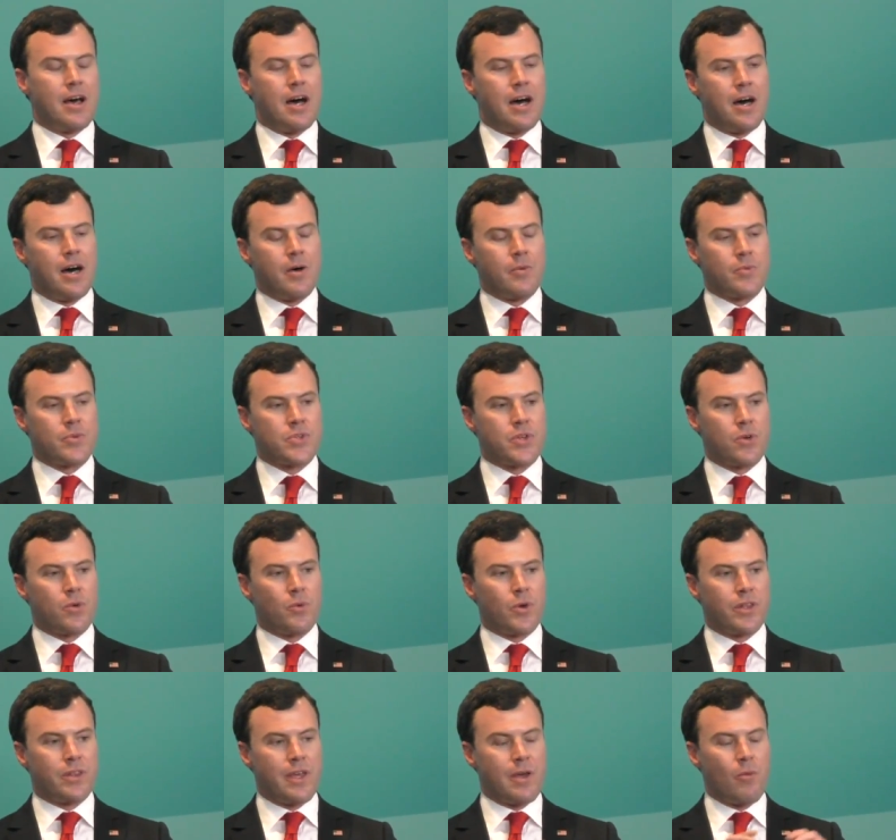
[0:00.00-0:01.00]
Um, so
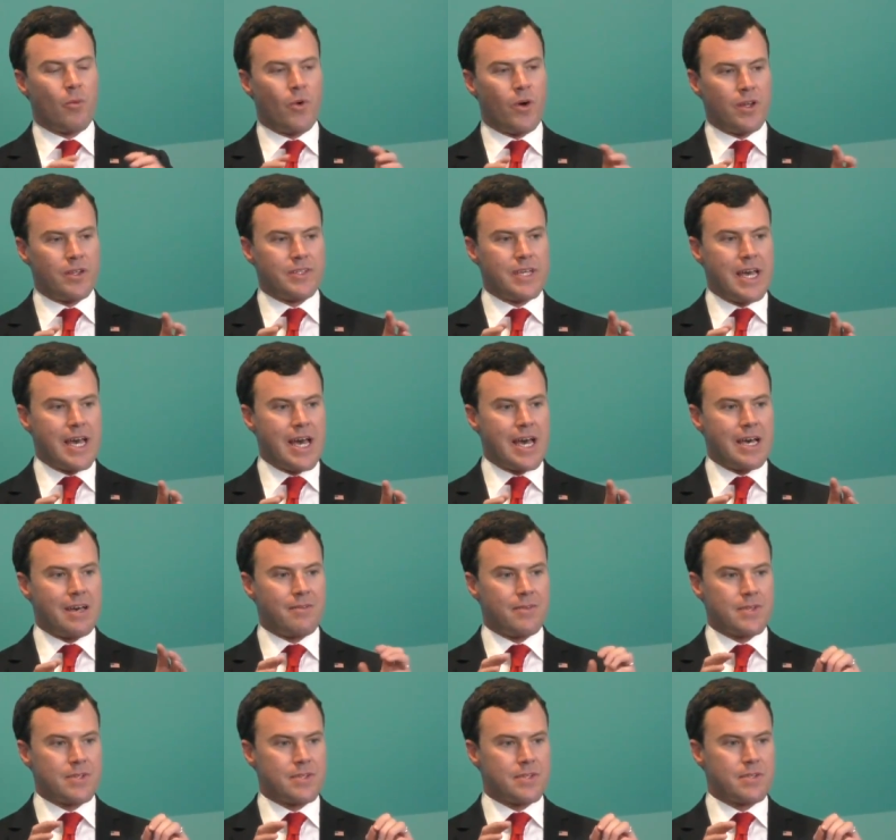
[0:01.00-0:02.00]
what they want to
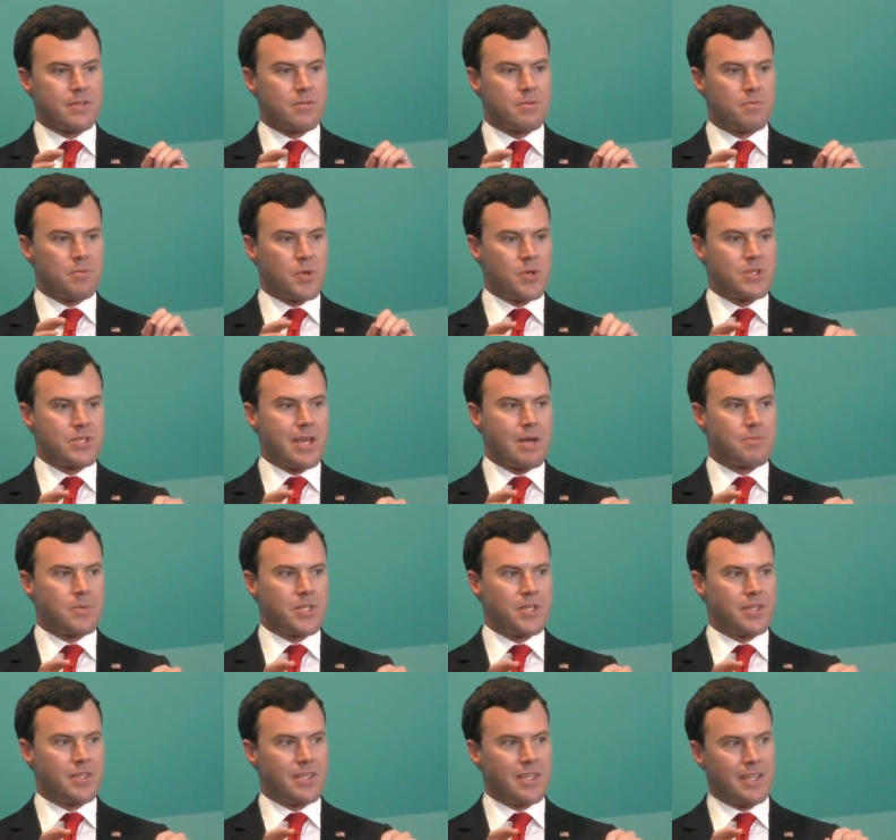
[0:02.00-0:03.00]
have is this
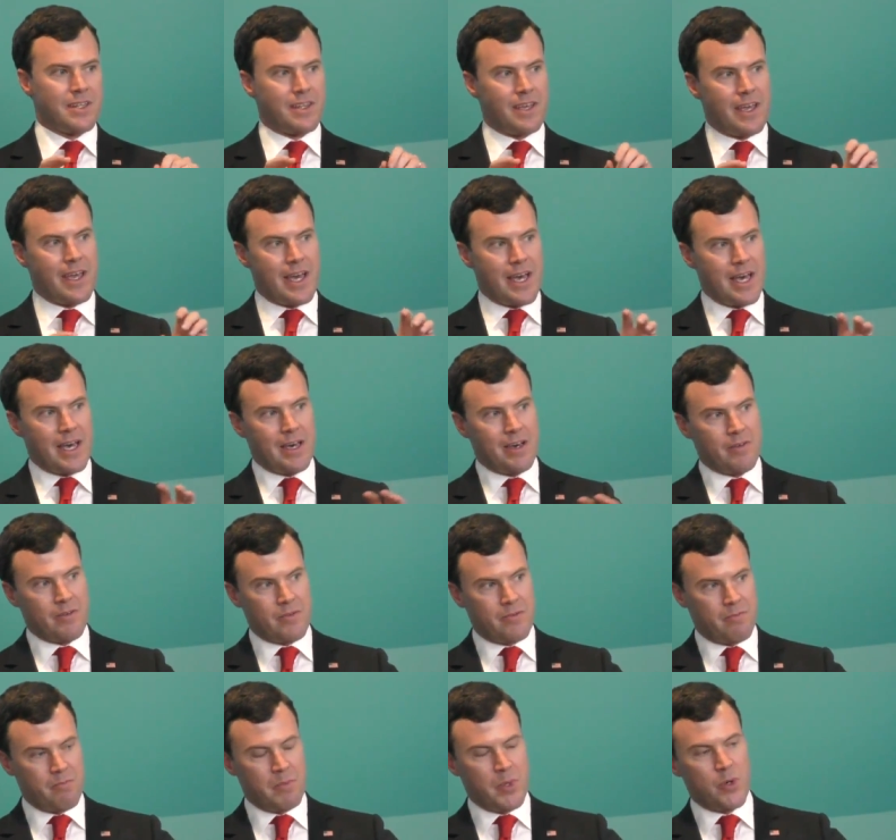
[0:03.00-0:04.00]
perception that they
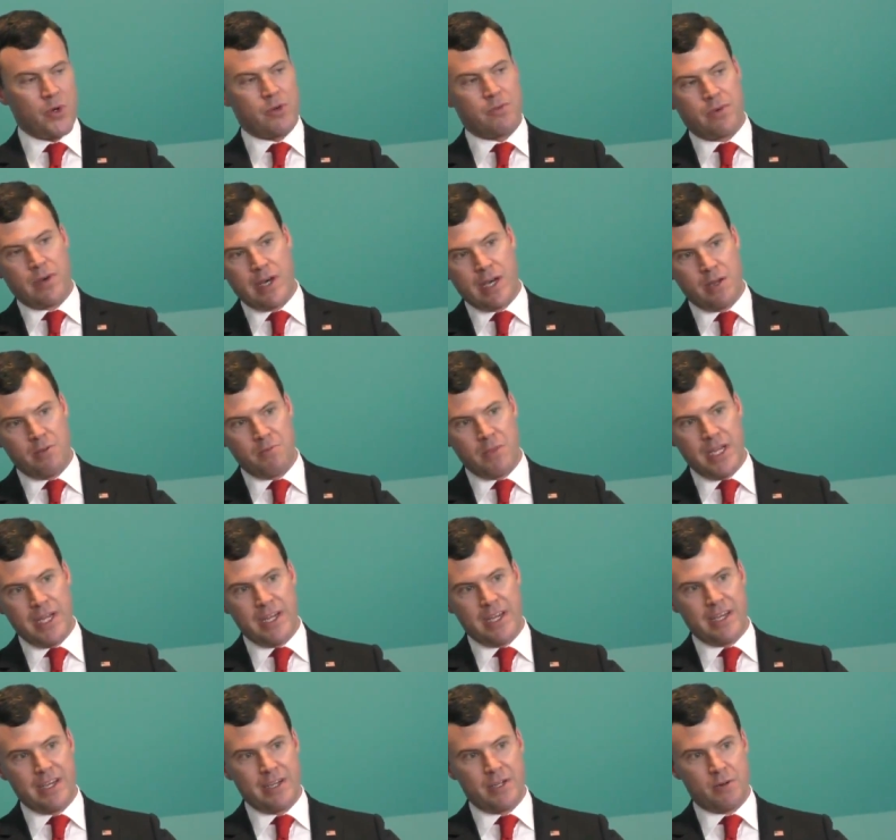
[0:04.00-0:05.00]
have bona fide
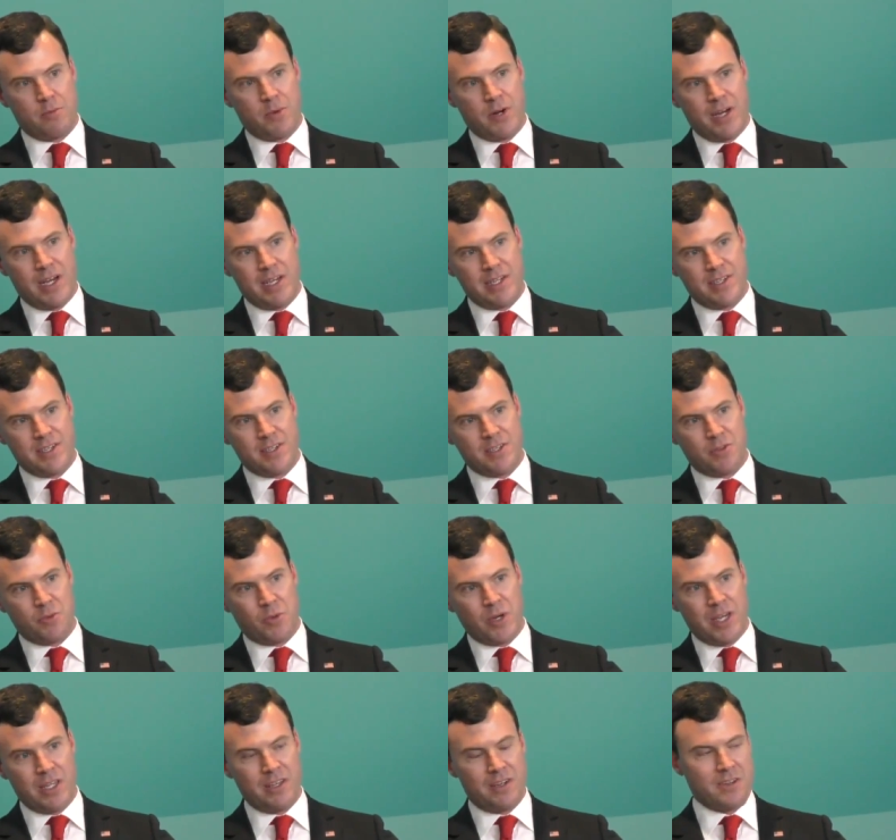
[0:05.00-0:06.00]
media enterprises the
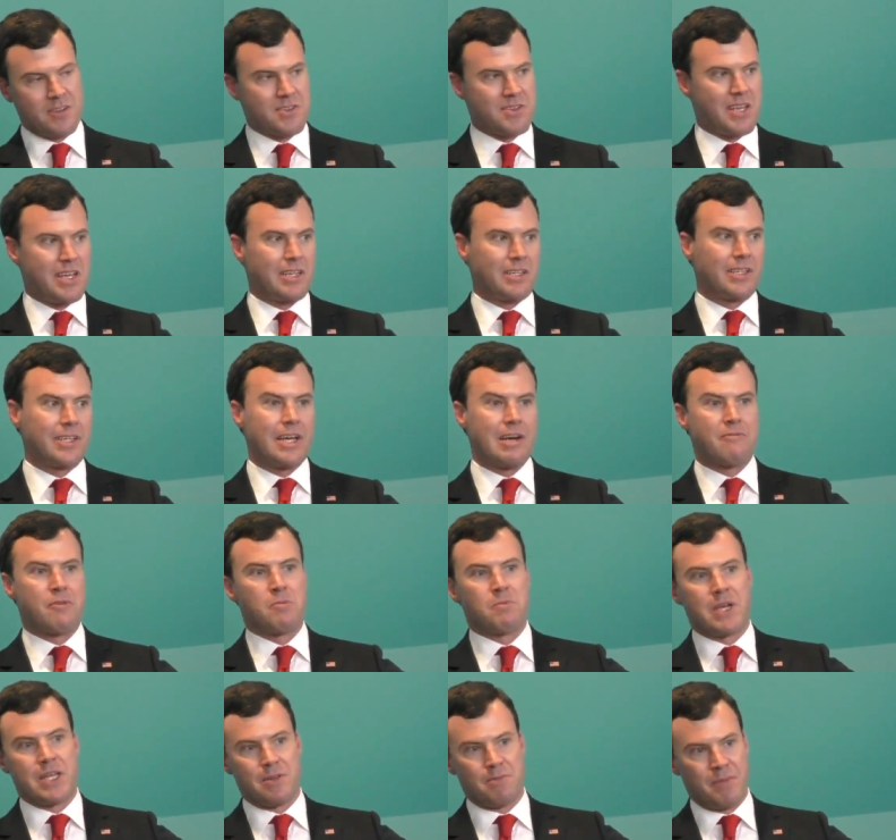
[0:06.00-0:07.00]
way that a state
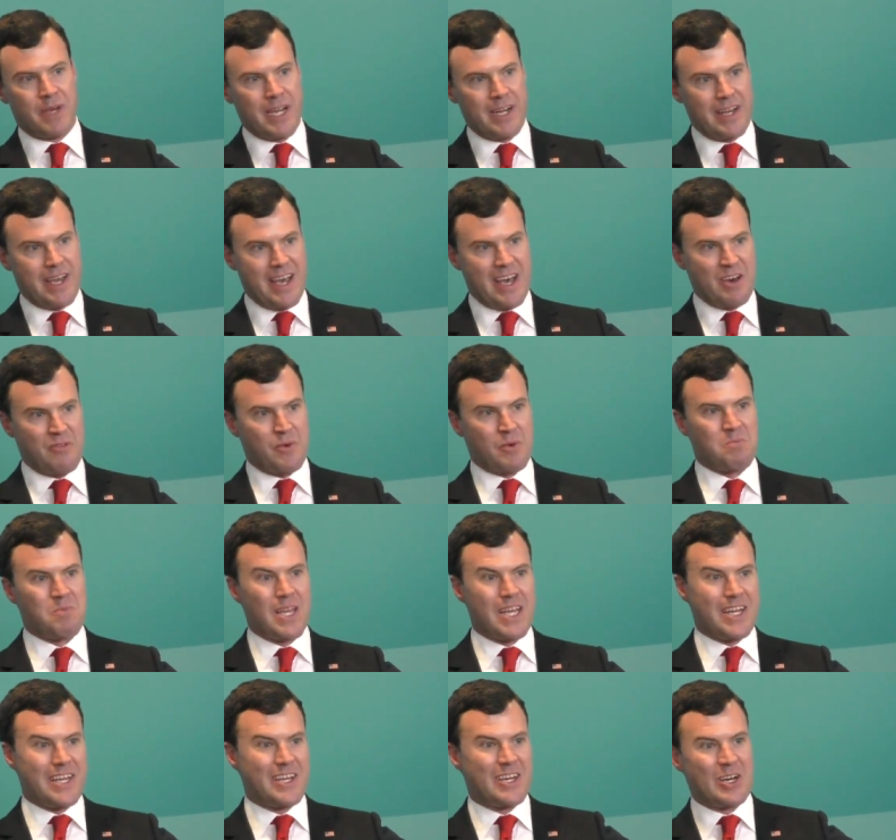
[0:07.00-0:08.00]
government might have a
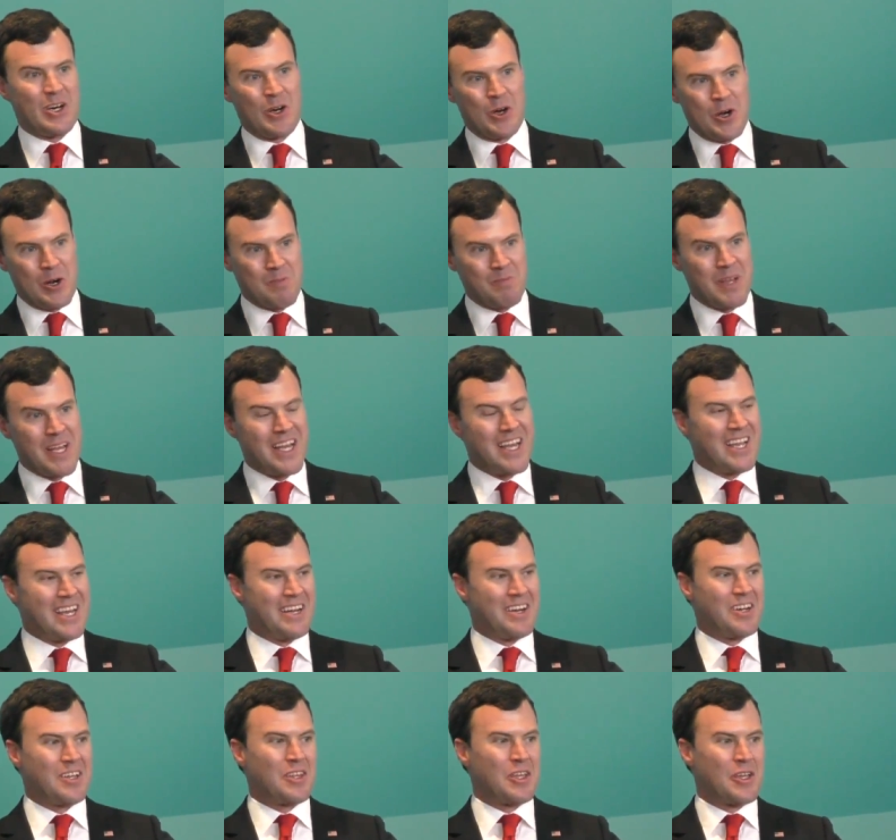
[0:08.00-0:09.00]
media arm
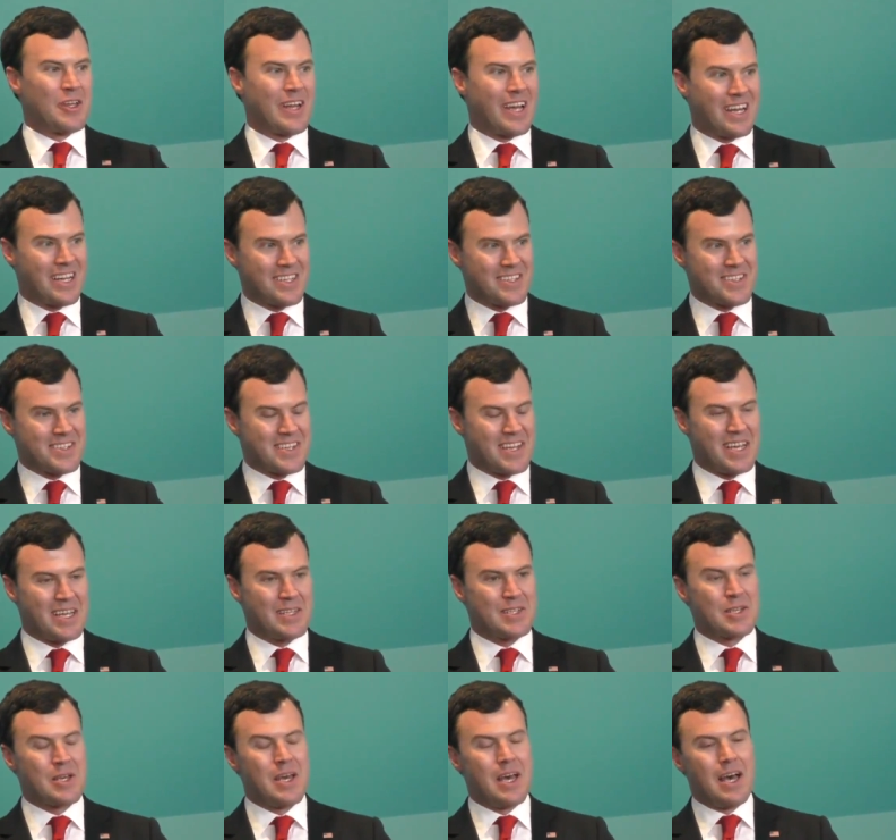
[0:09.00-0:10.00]
here in the United
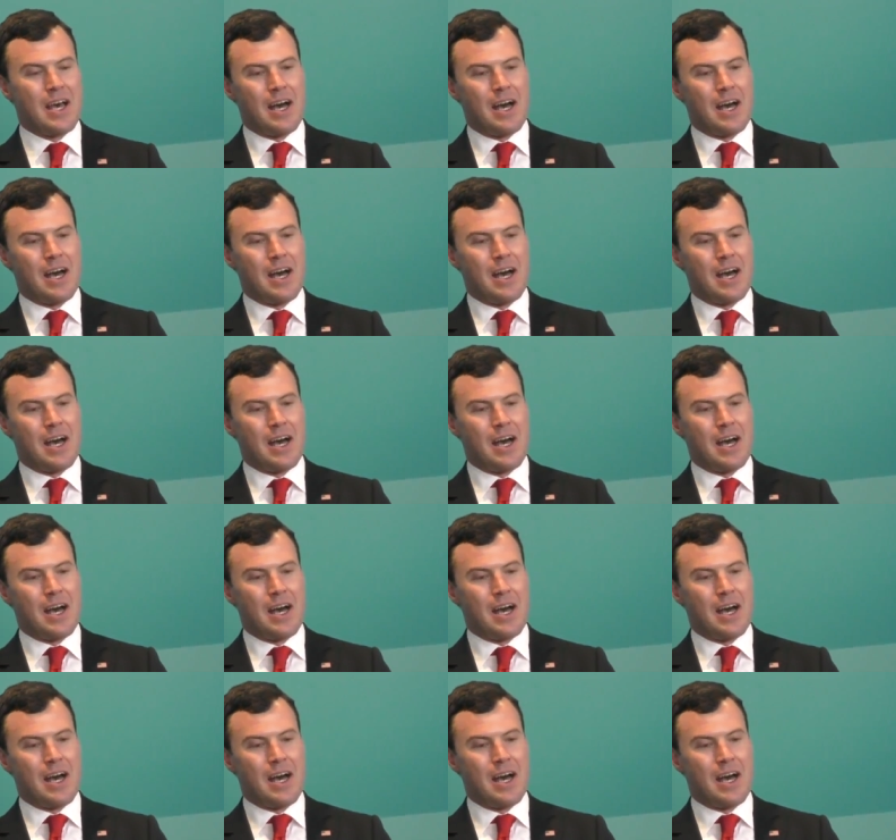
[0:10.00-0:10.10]
States.